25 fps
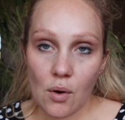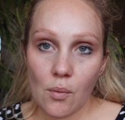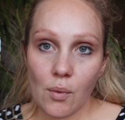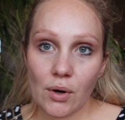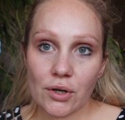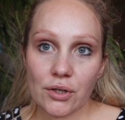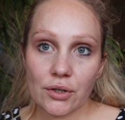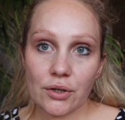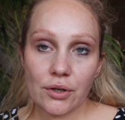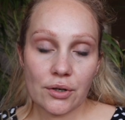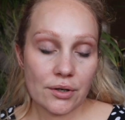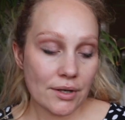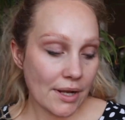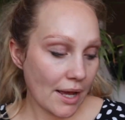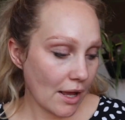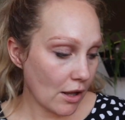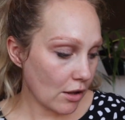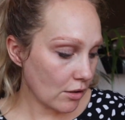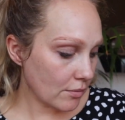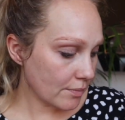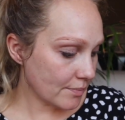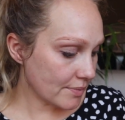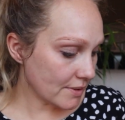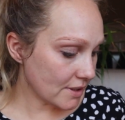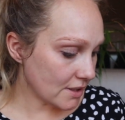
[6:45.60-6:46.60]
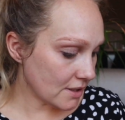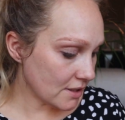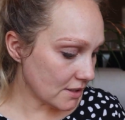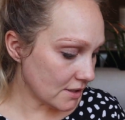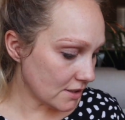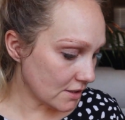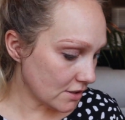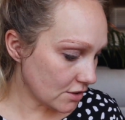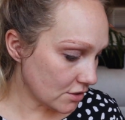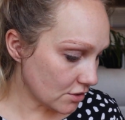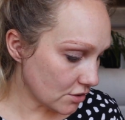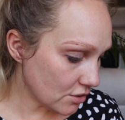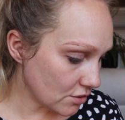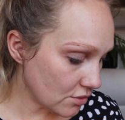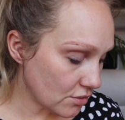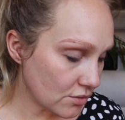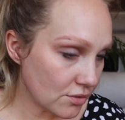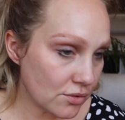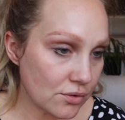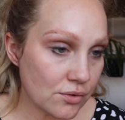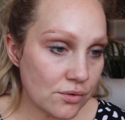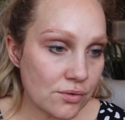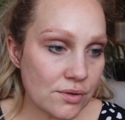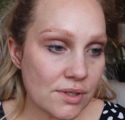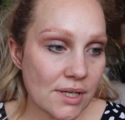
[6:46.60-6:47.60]
What could help is to
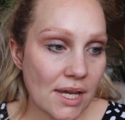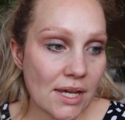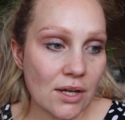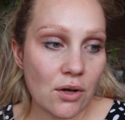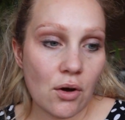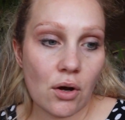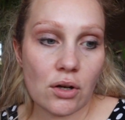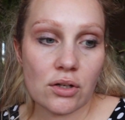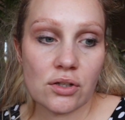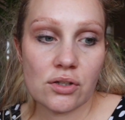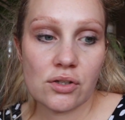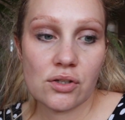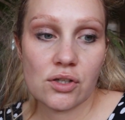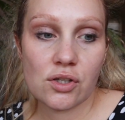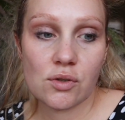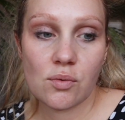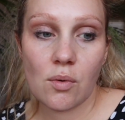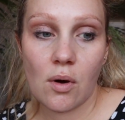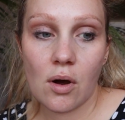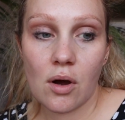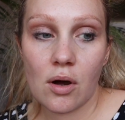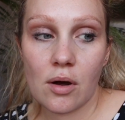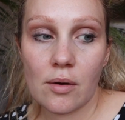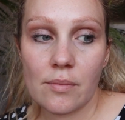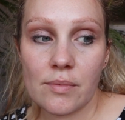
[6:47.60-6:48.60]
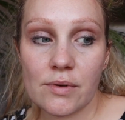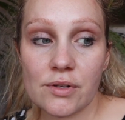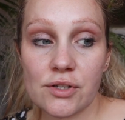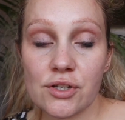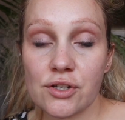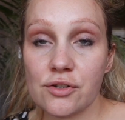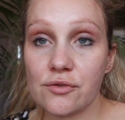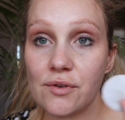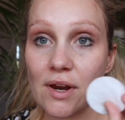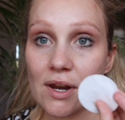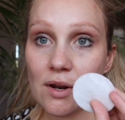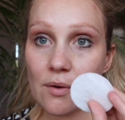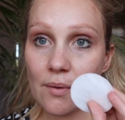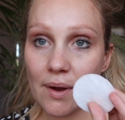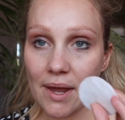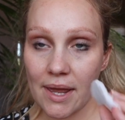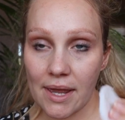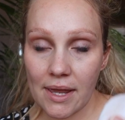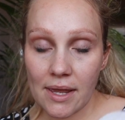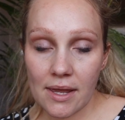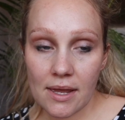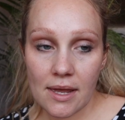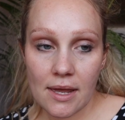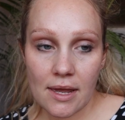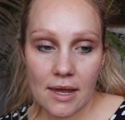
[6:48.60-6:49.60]
use a cotton swab straight
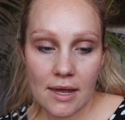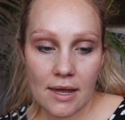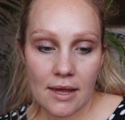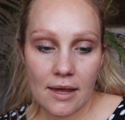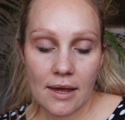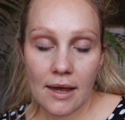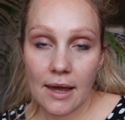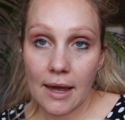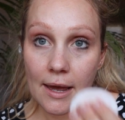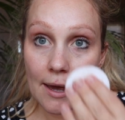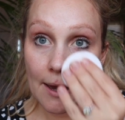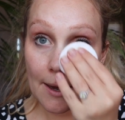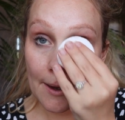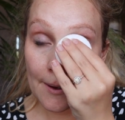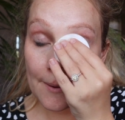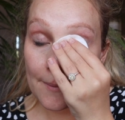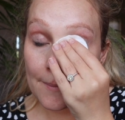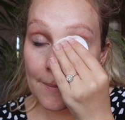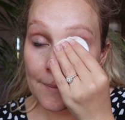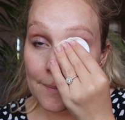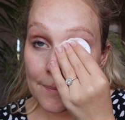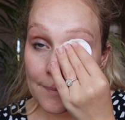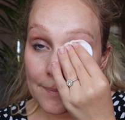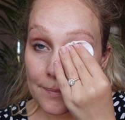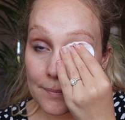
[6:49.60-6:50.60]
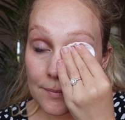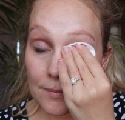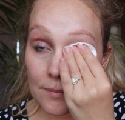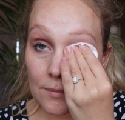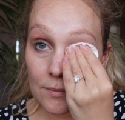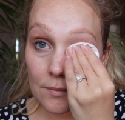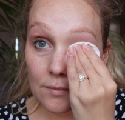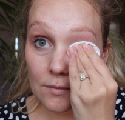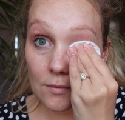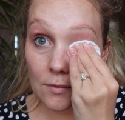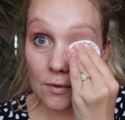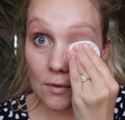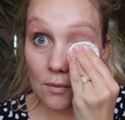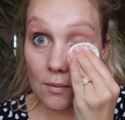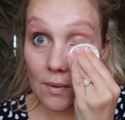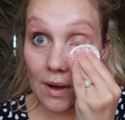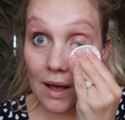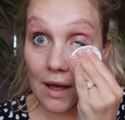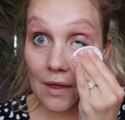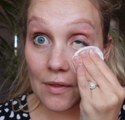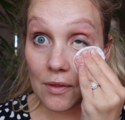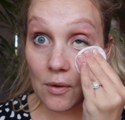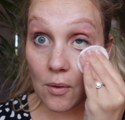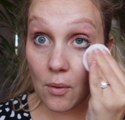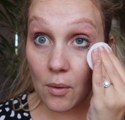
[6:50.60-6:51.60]
away,
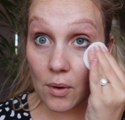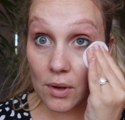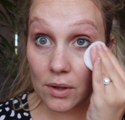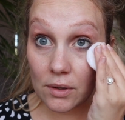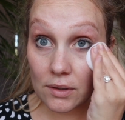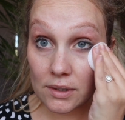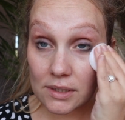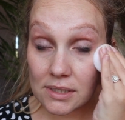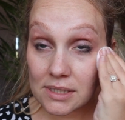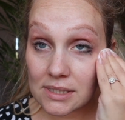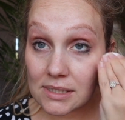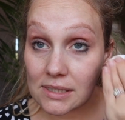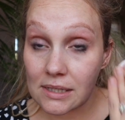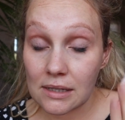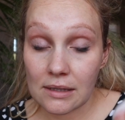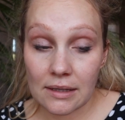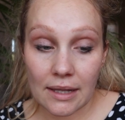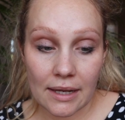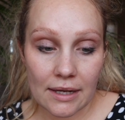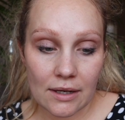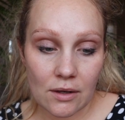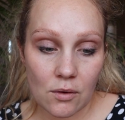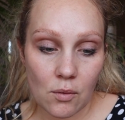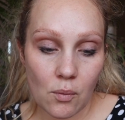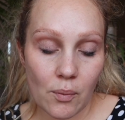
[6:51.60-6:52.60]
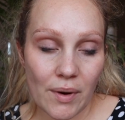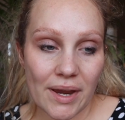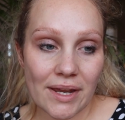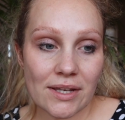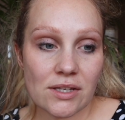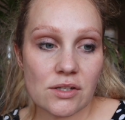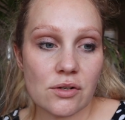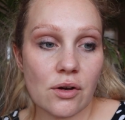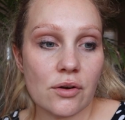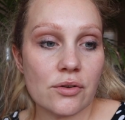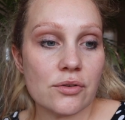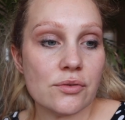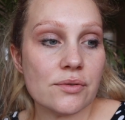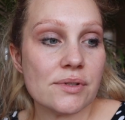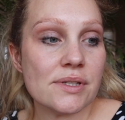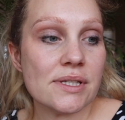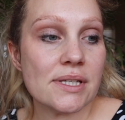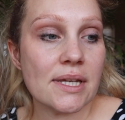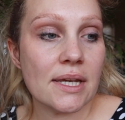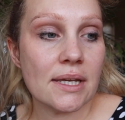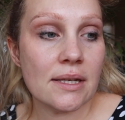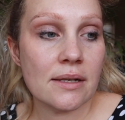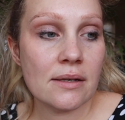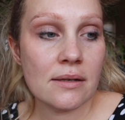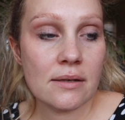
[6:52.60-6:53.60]
while the oil is still like wet on your
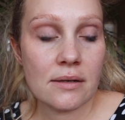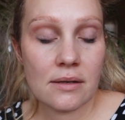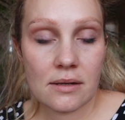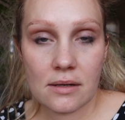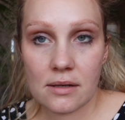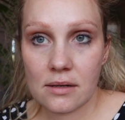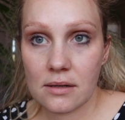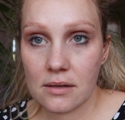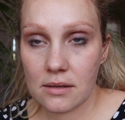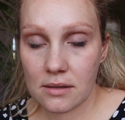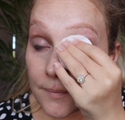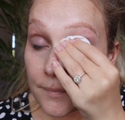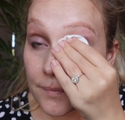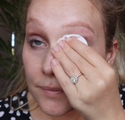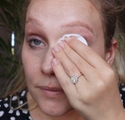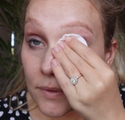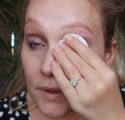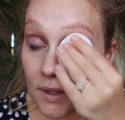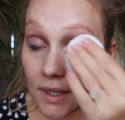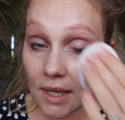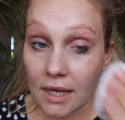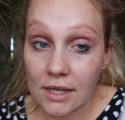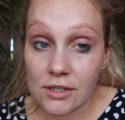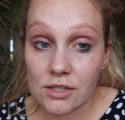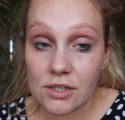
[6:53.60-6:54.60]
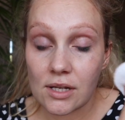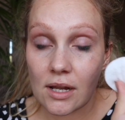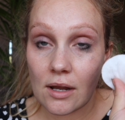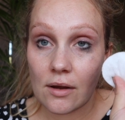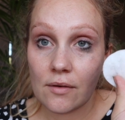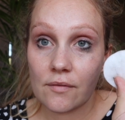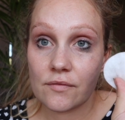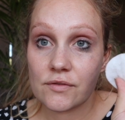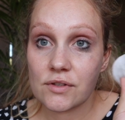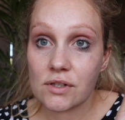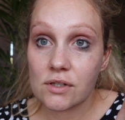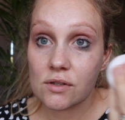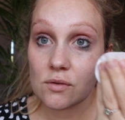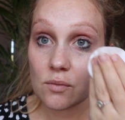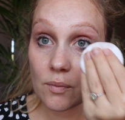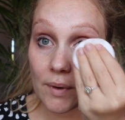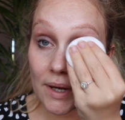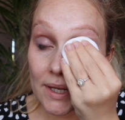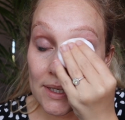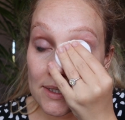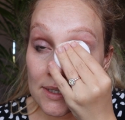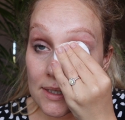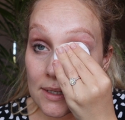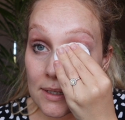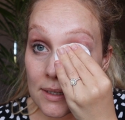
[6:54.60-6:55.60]
skin. Okay, so now I've just
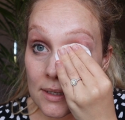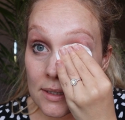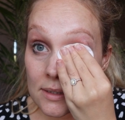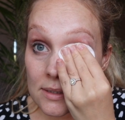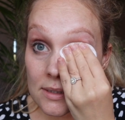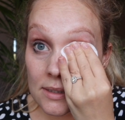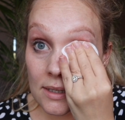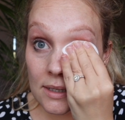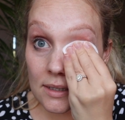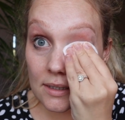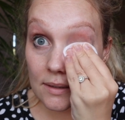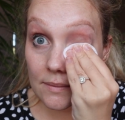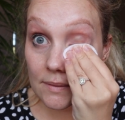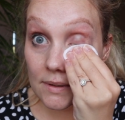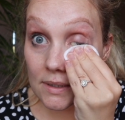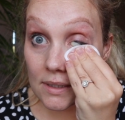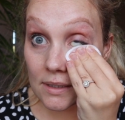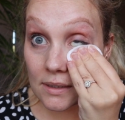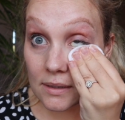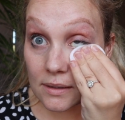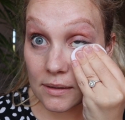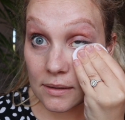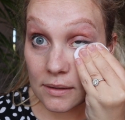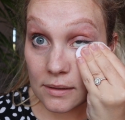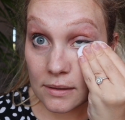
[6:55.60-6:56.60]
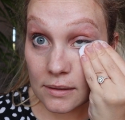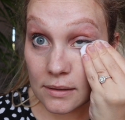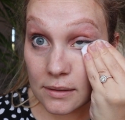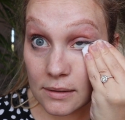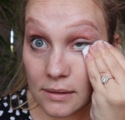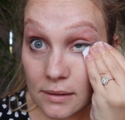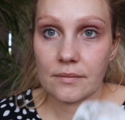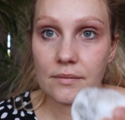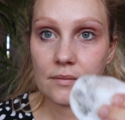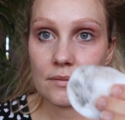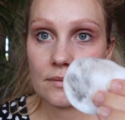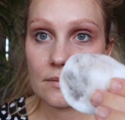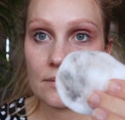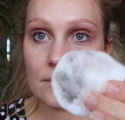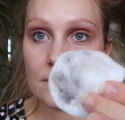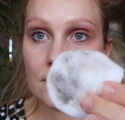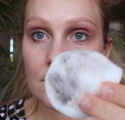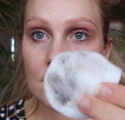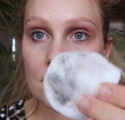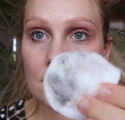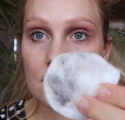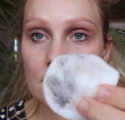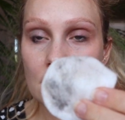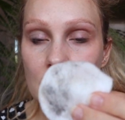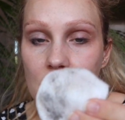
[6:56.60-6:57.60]
wet it, and
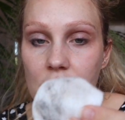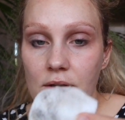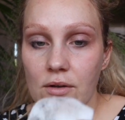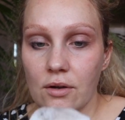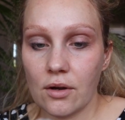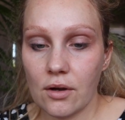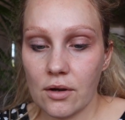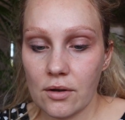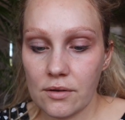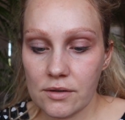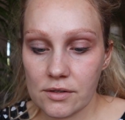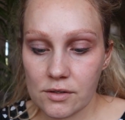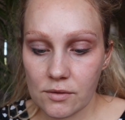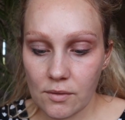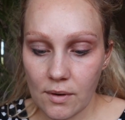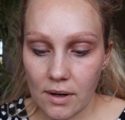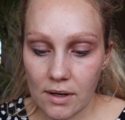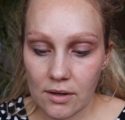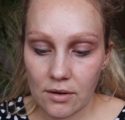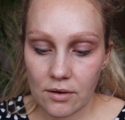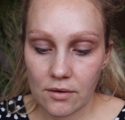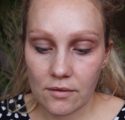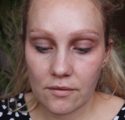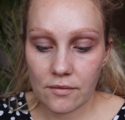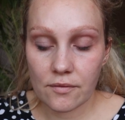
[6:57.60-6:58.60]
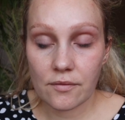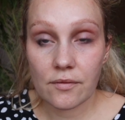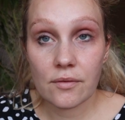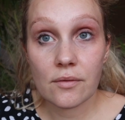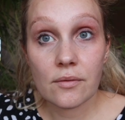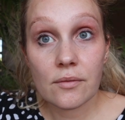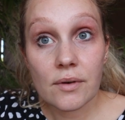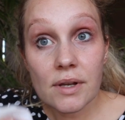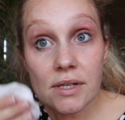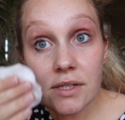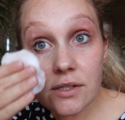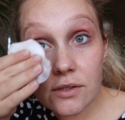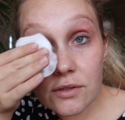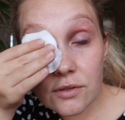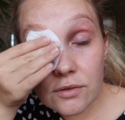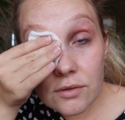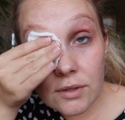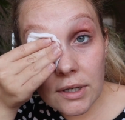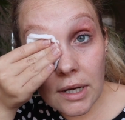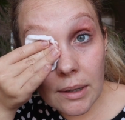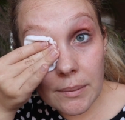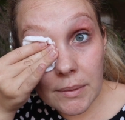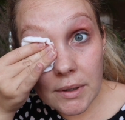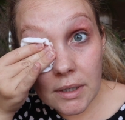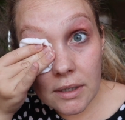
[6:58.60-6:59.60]
there you go, there's quite a lot of residue
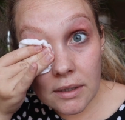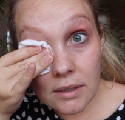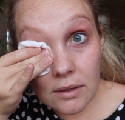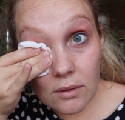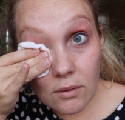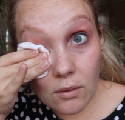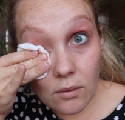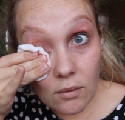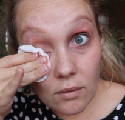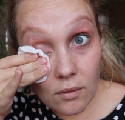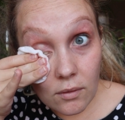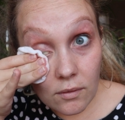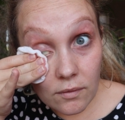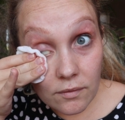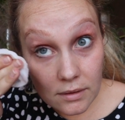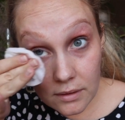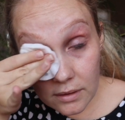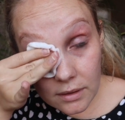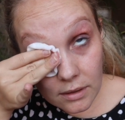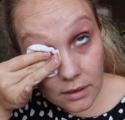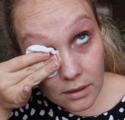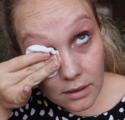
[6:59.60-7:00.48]
coming off.